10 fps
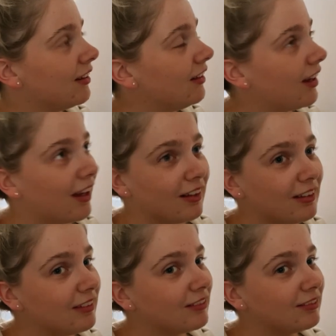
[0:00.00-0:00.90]
Curry
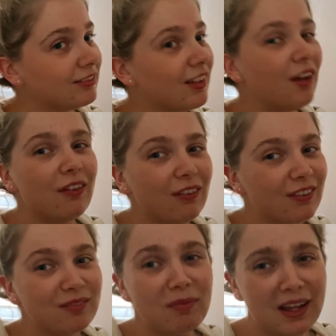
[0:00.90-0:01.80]
Friday. No,
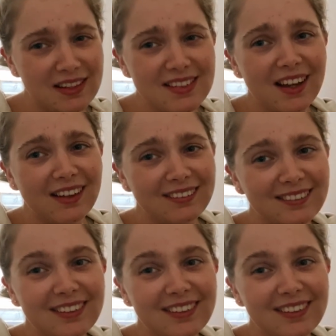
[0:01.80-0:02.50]
pizza.